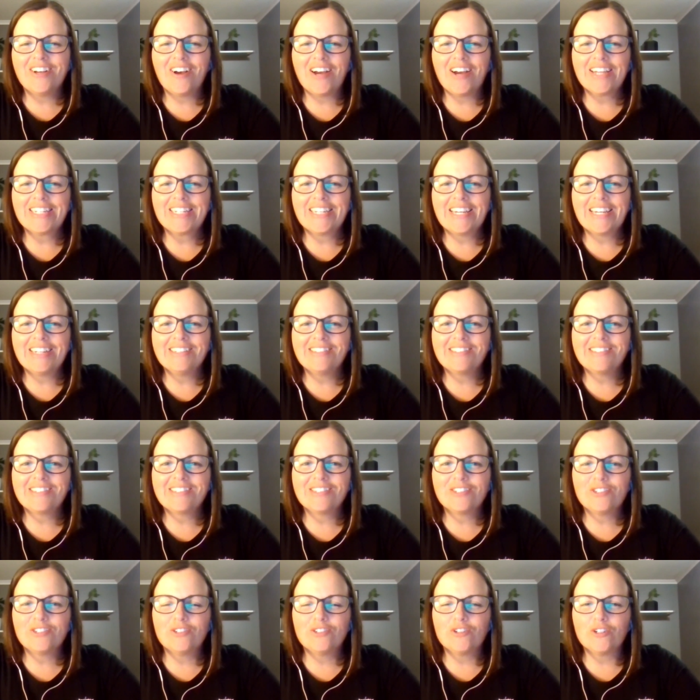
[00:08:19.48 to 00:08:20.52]
I
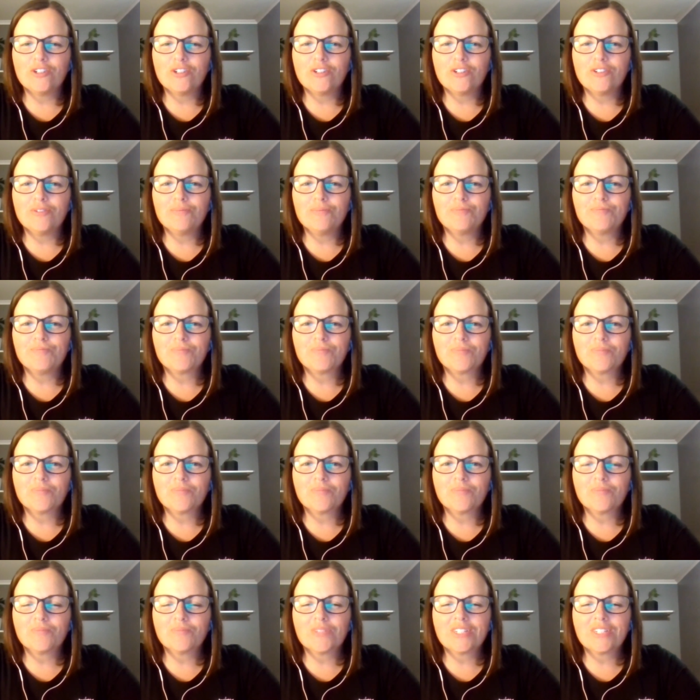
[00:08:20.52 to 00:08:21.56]
guess, you know,
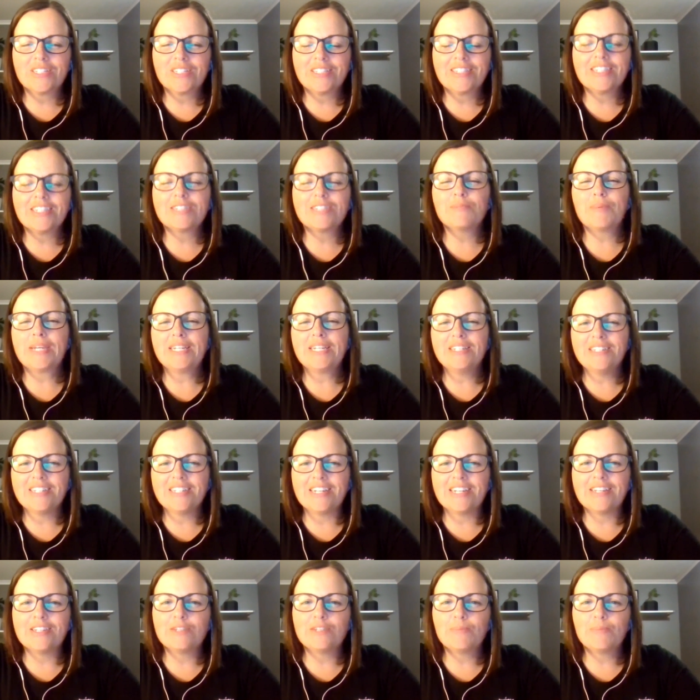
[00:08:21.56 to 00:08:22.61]
there's been
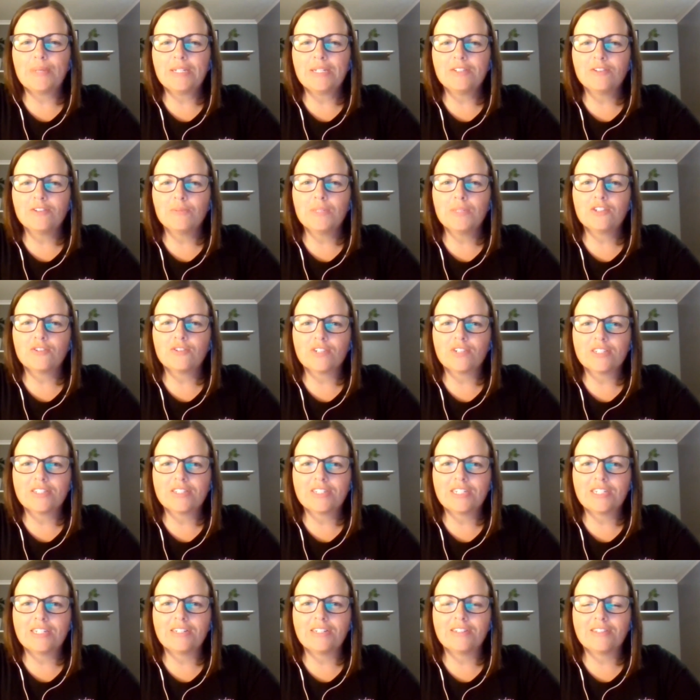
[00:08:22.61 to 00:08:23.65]
yeah there's been some
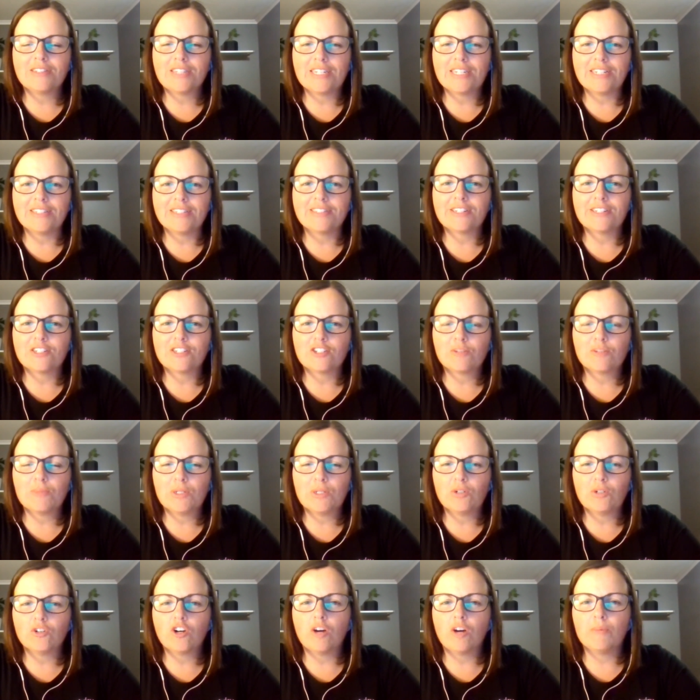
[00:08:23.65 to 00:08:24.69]
interesting things said to
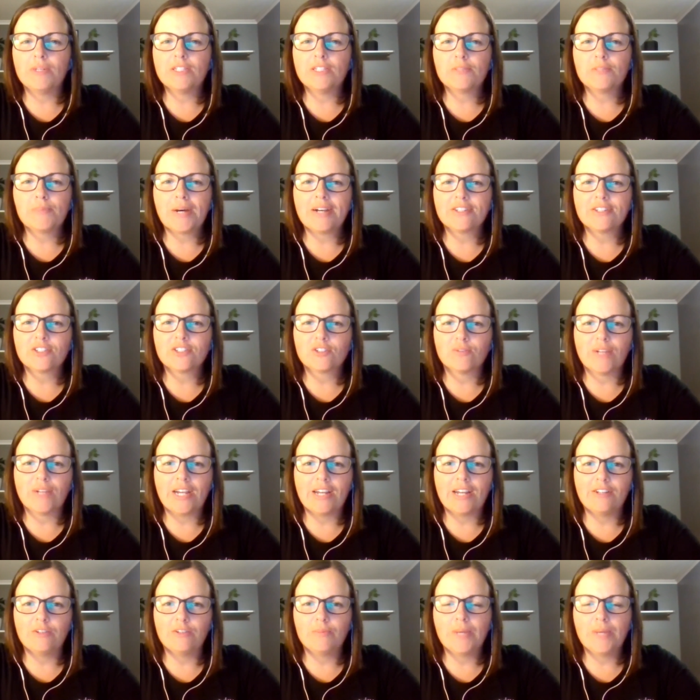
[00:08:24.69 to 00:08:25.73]
me or comments passed
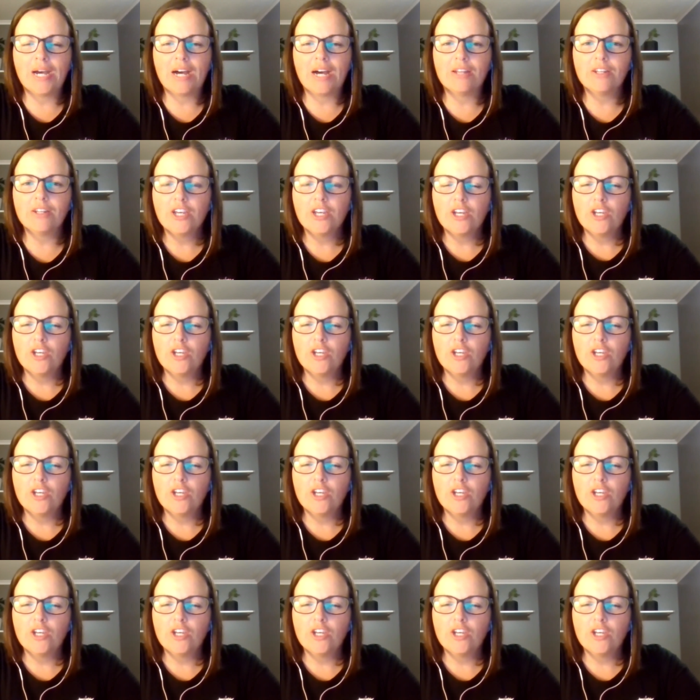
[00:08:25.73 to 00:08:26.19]
around about